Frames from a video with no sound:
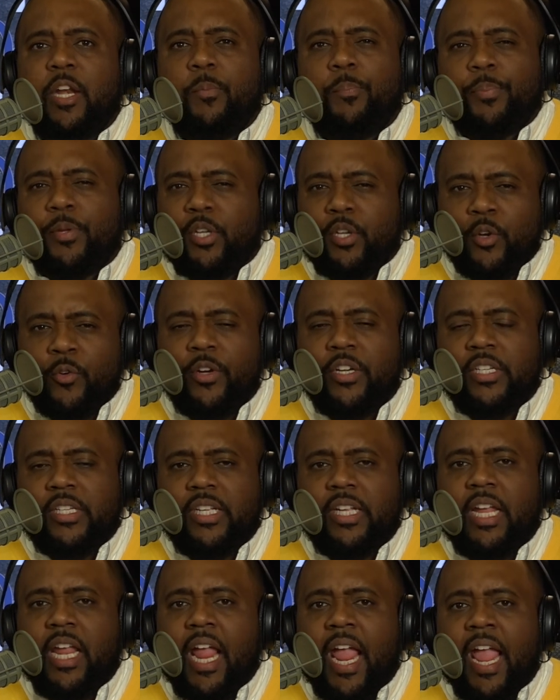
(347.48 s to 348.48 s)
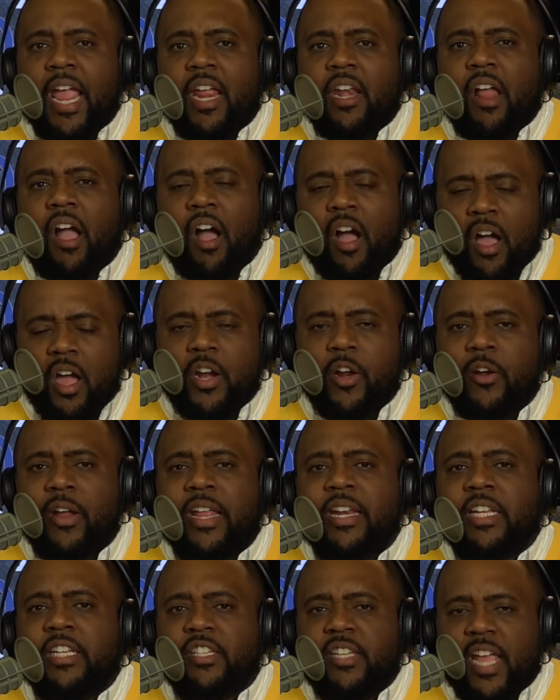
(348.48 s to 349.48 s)
purity and honor
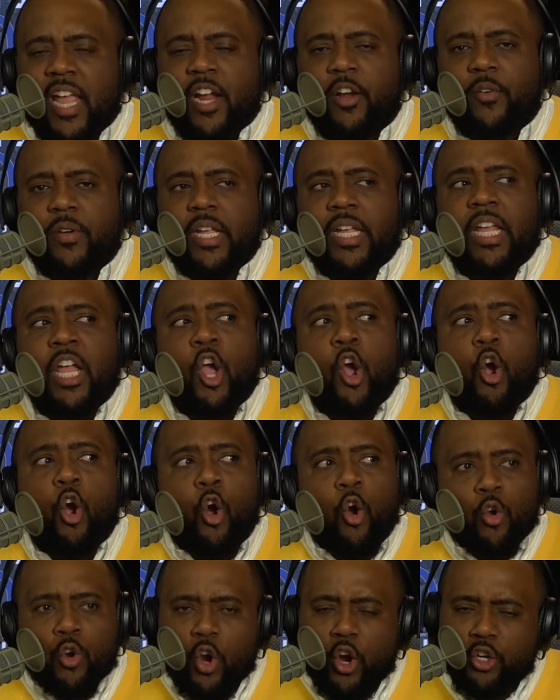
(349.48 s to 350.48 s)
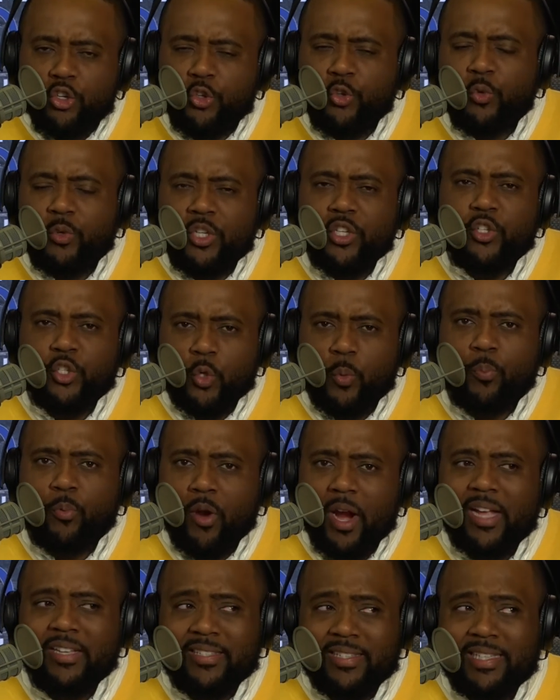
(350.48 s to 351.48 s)
and integrity on our judicial
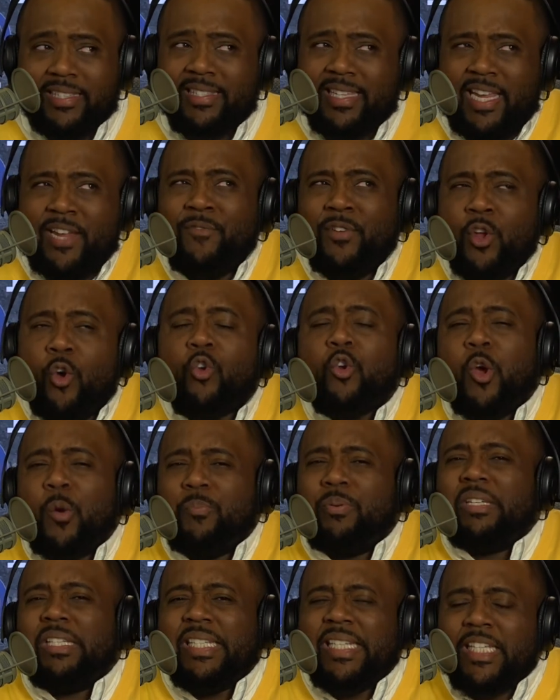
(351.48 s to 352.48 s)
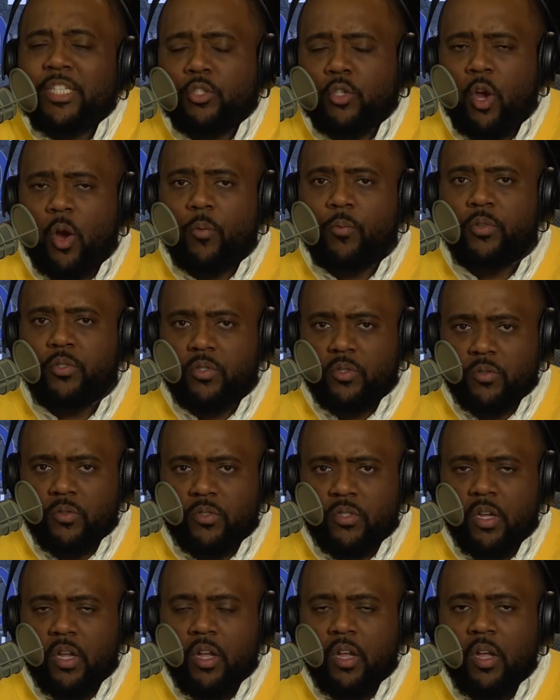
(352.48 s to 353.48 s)
process, even on our police
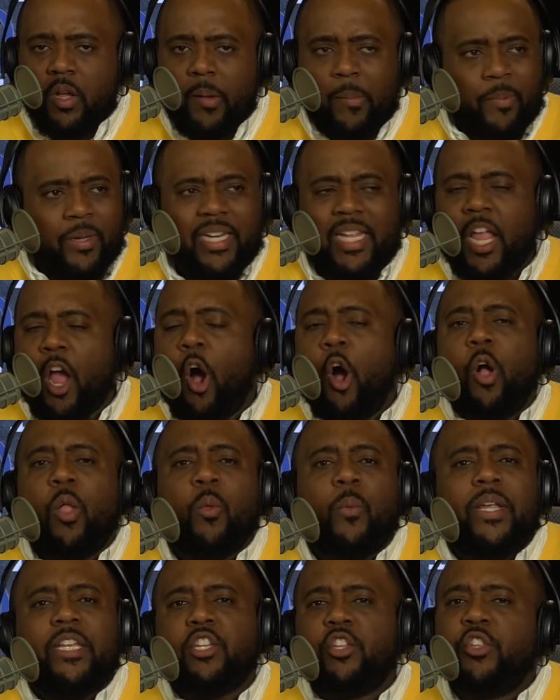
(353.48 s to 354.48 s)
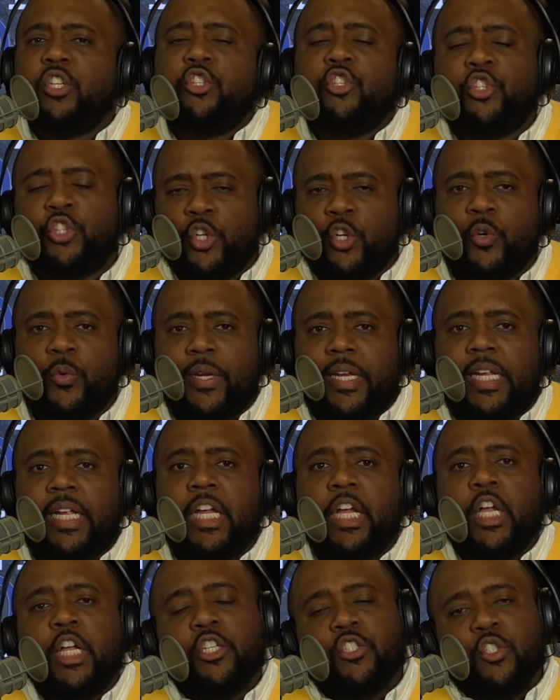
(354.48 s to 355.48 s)
officers, but all the way to the jury,
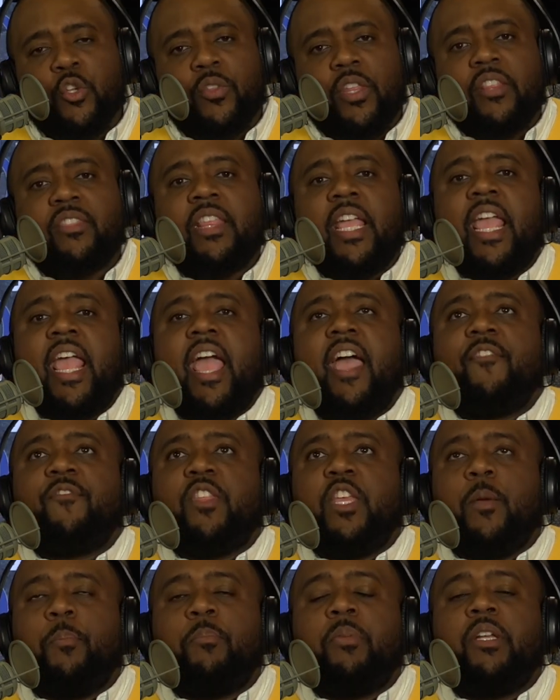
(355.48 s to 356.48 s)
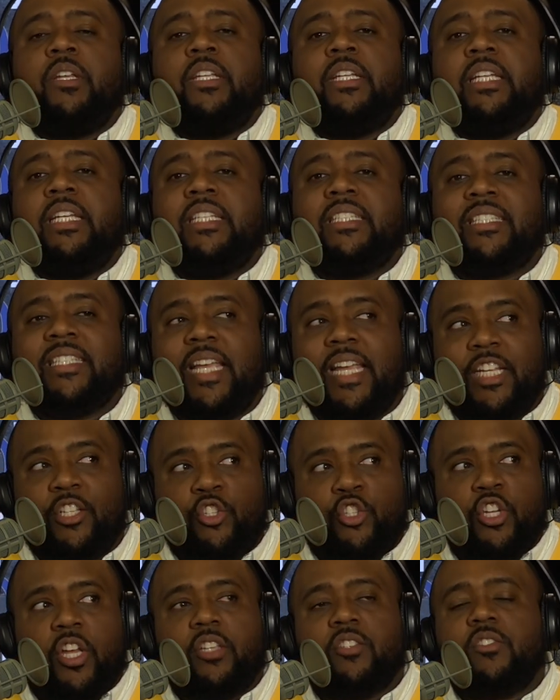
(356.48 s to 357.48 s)
so that they have the ability to say
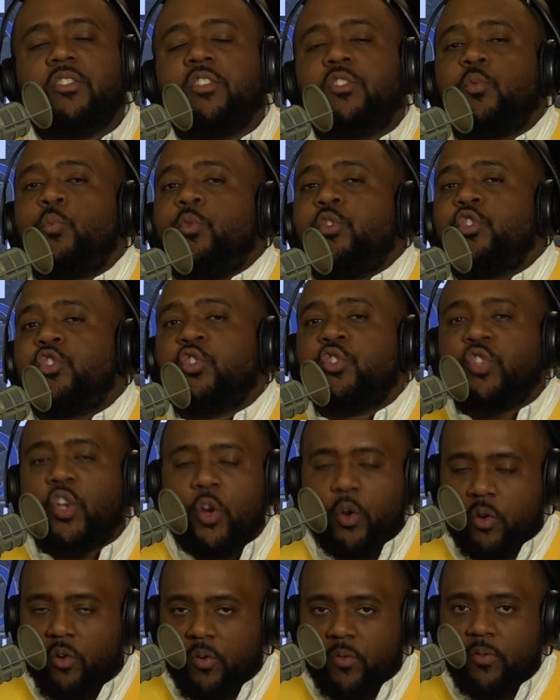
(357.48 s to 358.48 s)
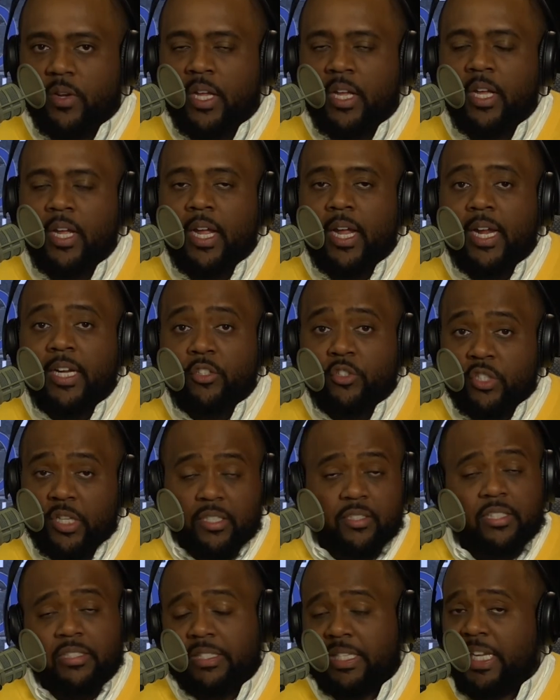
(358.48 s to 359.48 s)
justice was served. And
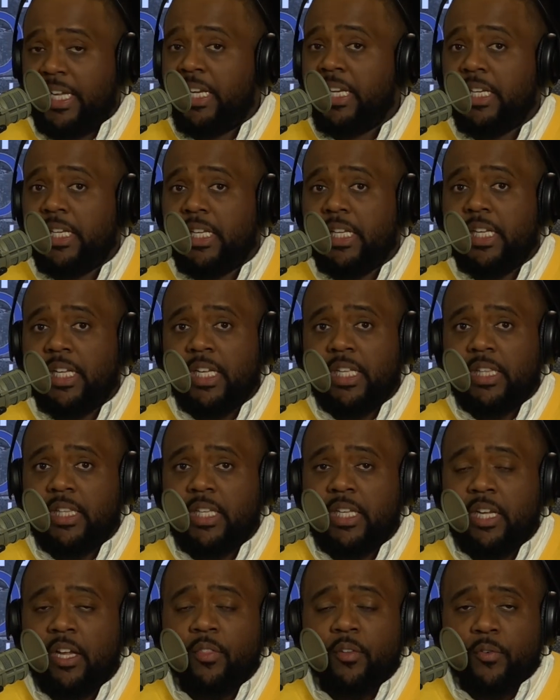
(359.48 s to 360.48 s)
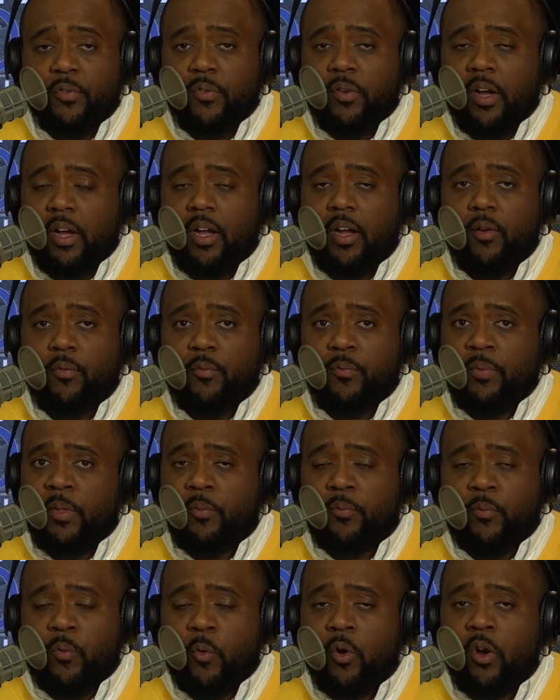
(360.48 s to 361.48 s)
Justice Kennedy and the other the
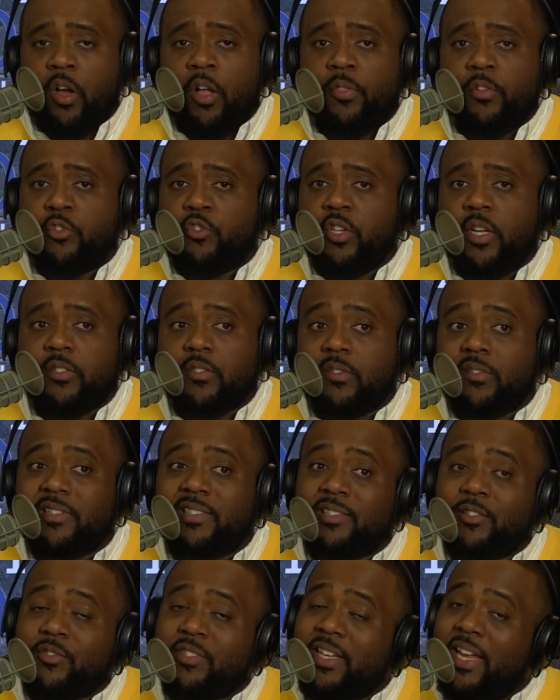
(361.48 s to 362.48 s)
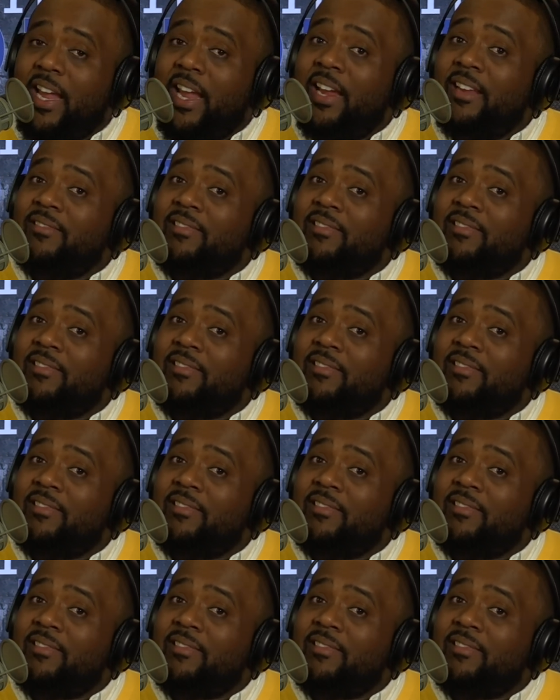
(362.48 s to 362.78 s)
four other justices are saying